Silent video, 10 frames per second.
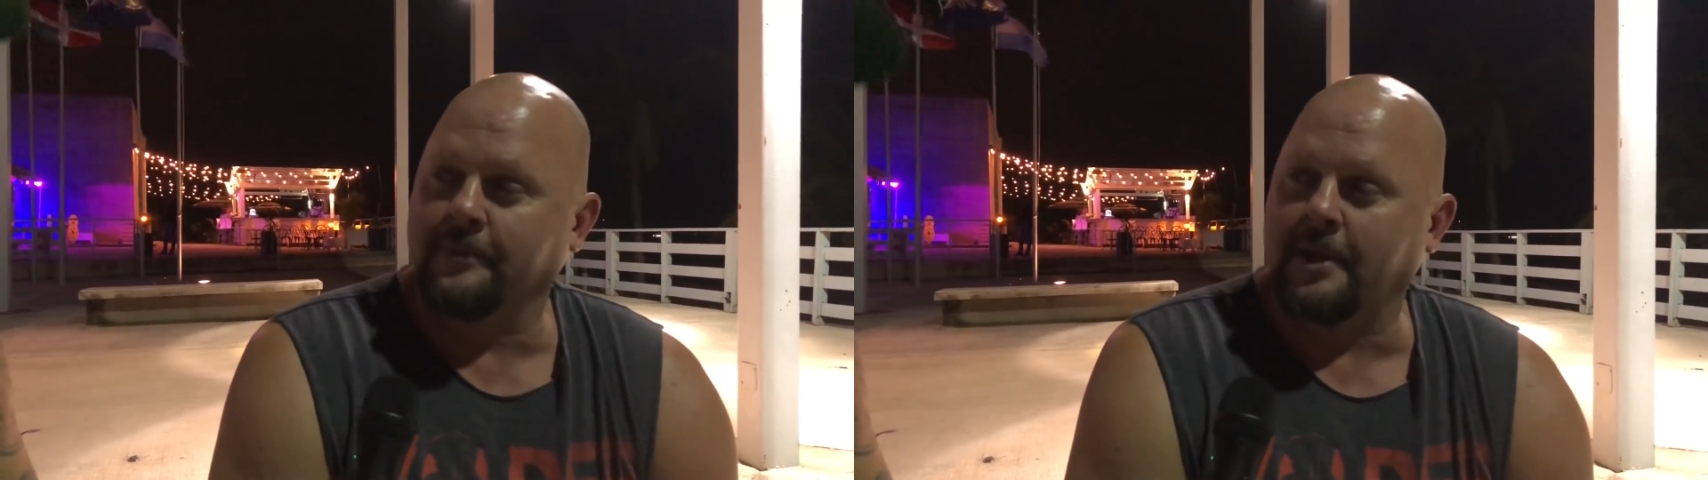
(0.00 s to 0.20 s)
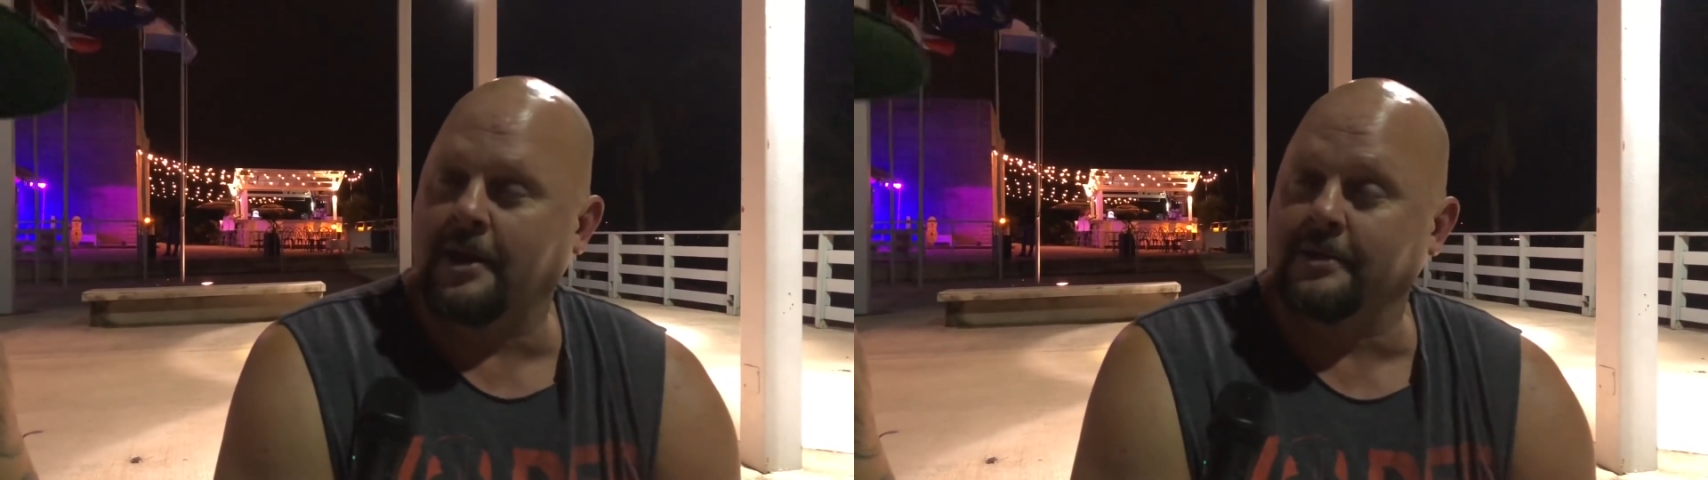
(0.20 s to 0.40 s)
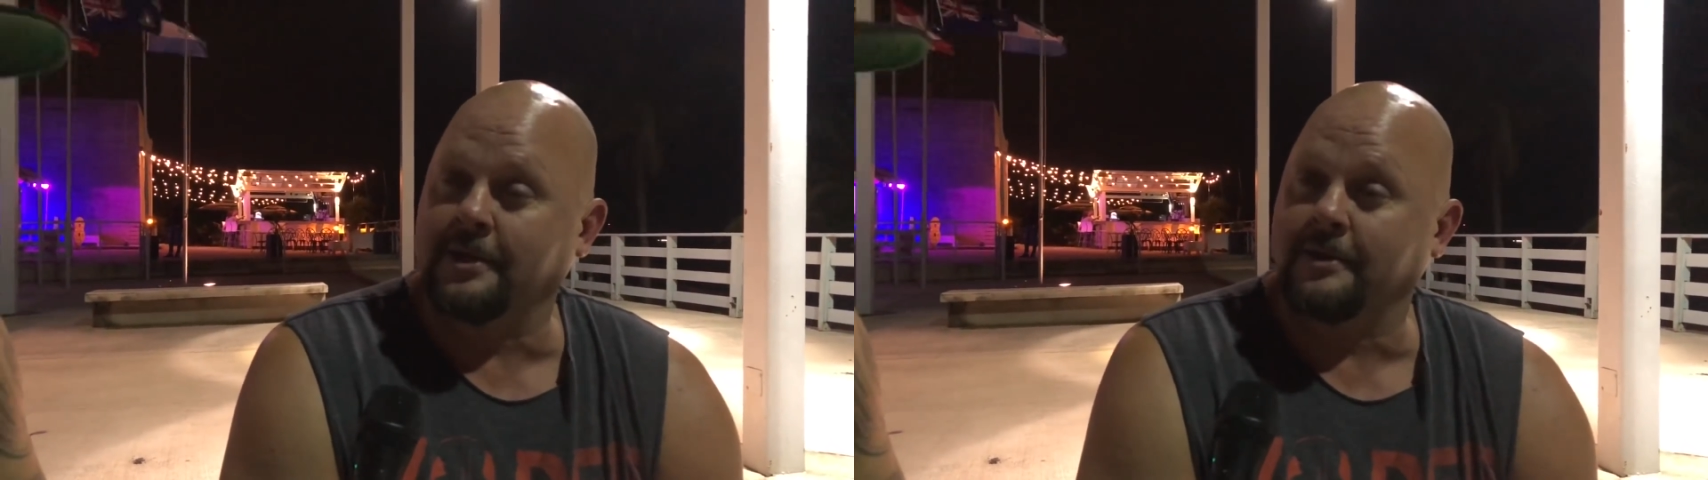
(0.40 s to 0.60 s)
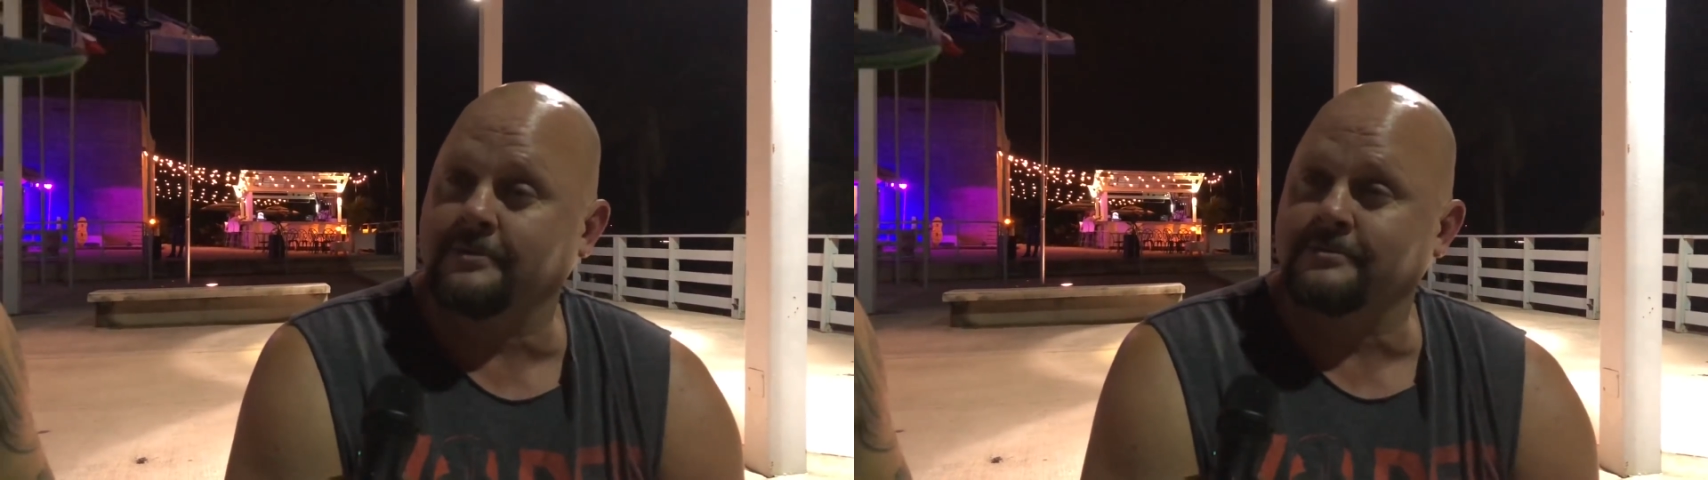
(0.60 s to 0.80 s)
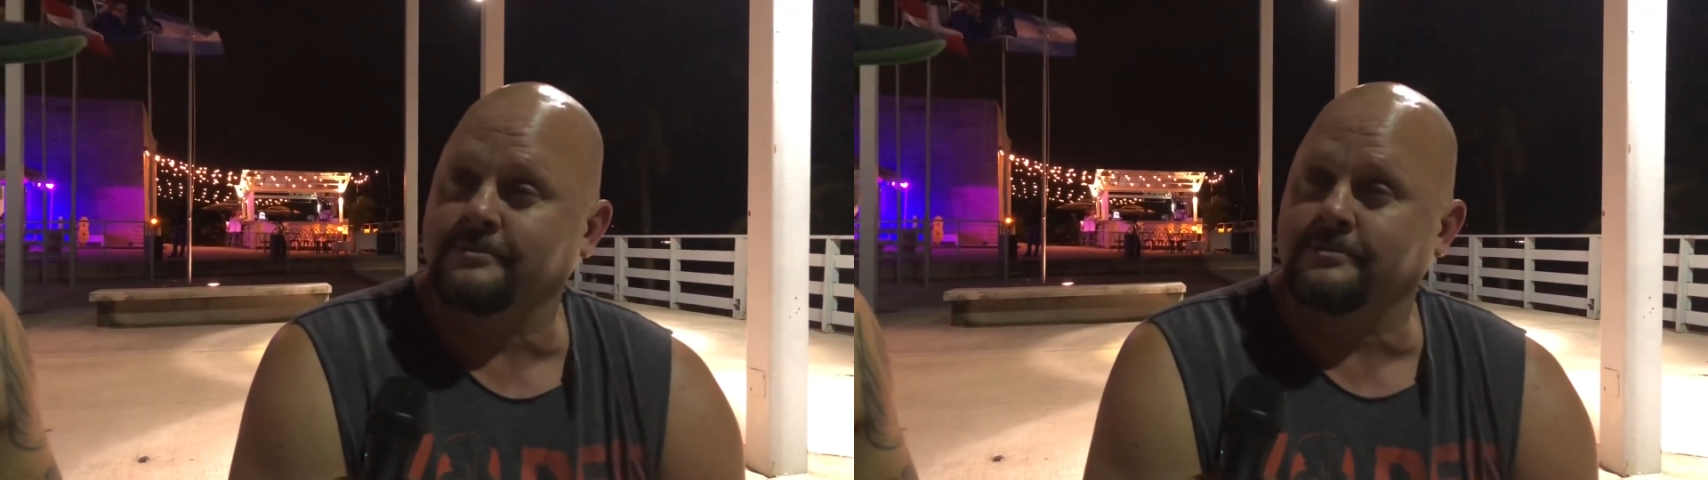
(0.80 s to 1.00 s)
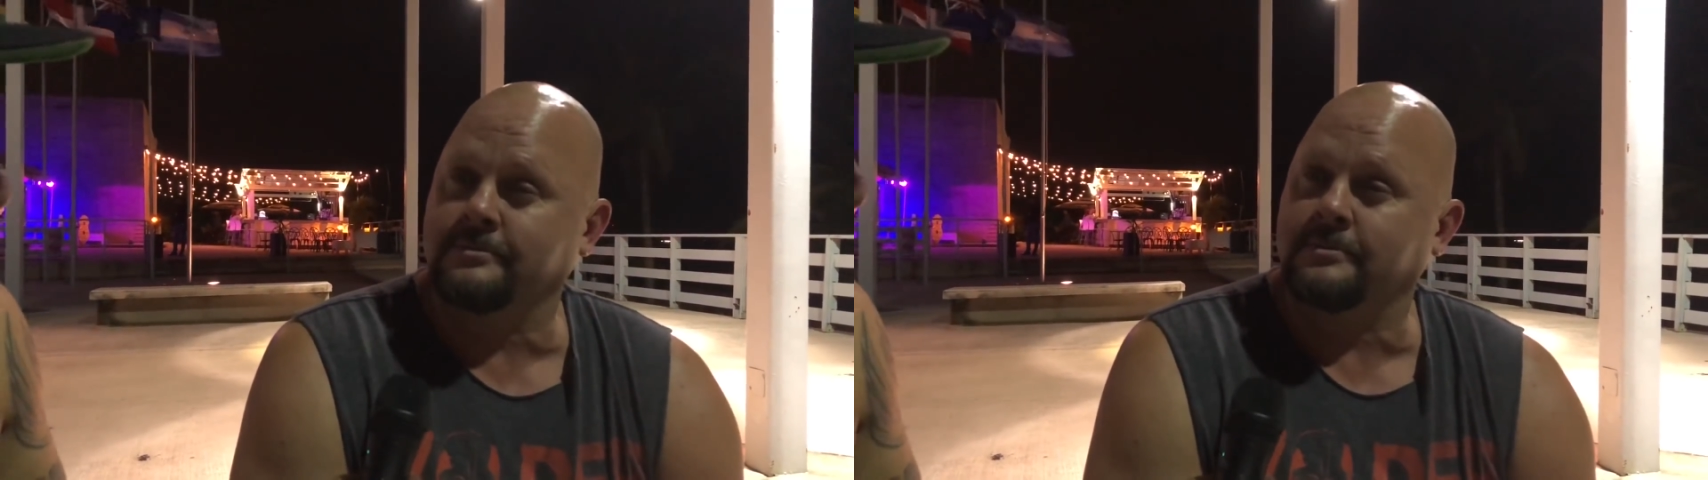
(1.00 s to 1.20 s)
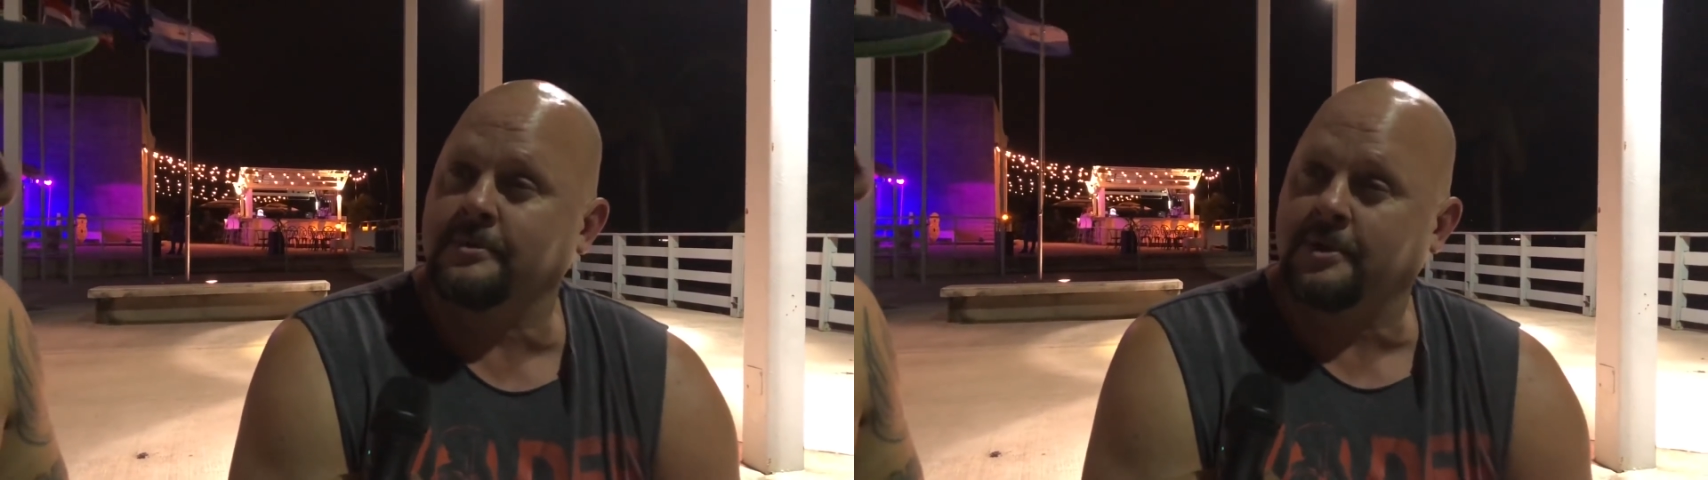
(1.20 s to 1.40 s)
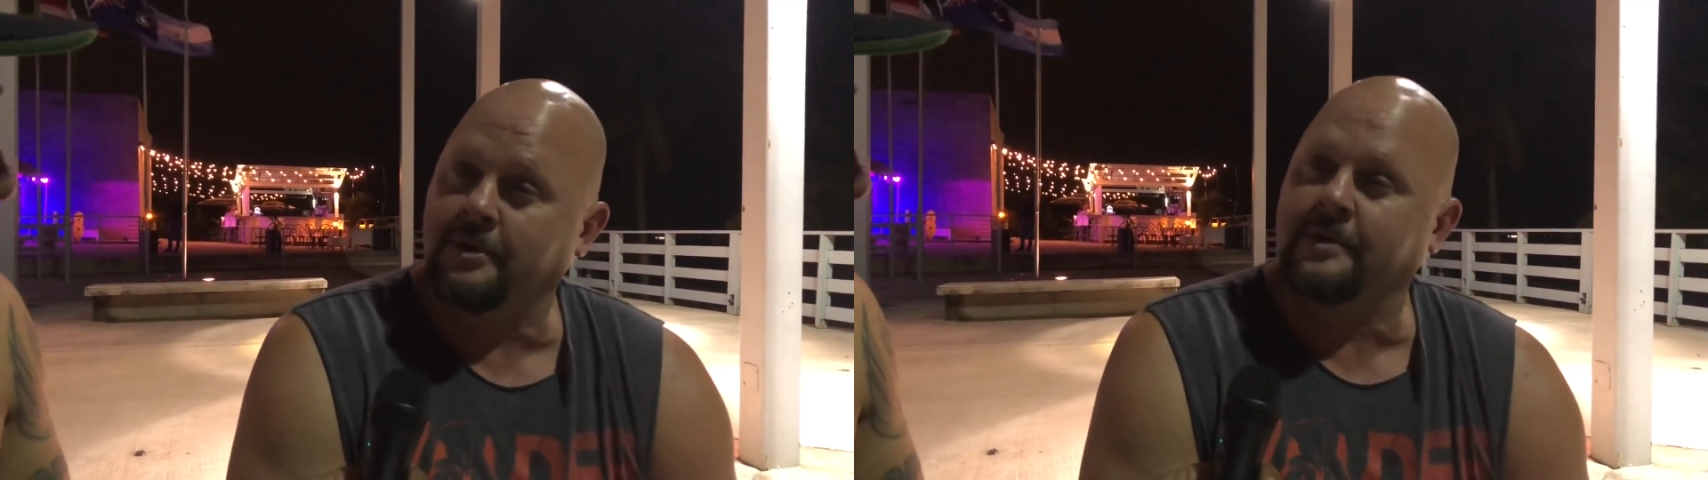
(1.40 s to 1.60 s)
And I was like, you know,